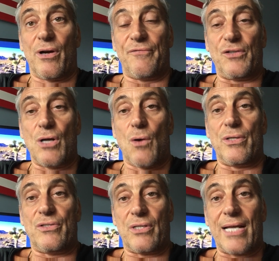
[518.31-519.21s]
If you don't,
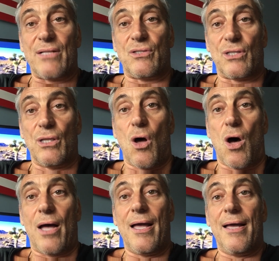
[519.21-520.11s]
it's against the
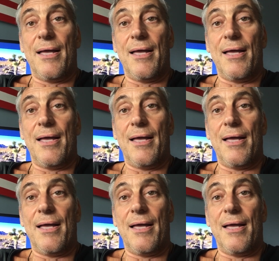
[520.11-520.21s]
law.